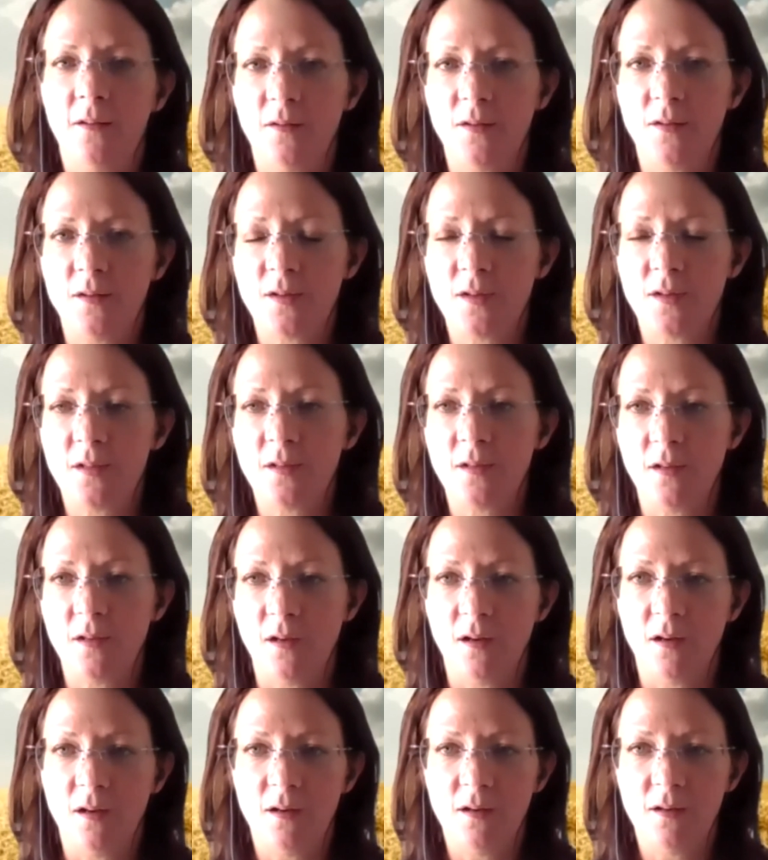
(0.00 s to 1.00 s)
those
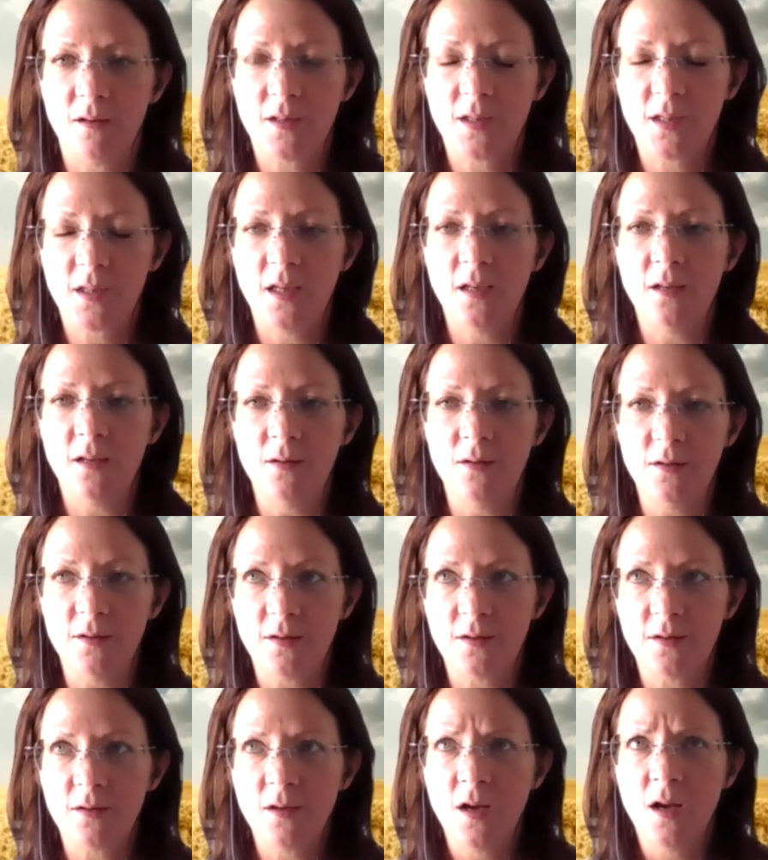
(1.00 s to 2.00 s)

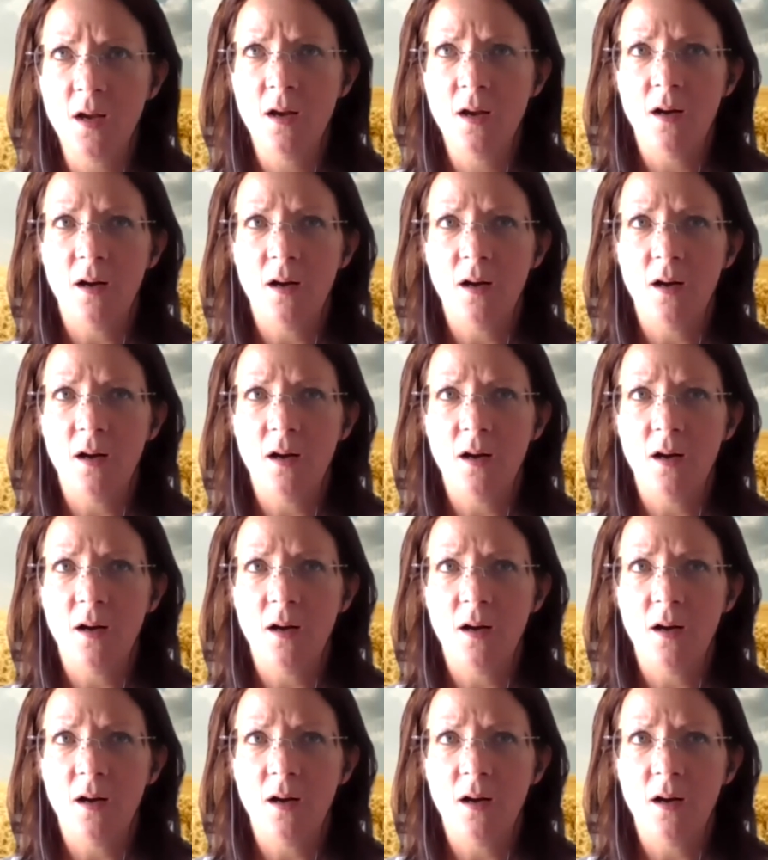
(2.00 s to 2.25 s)
skills,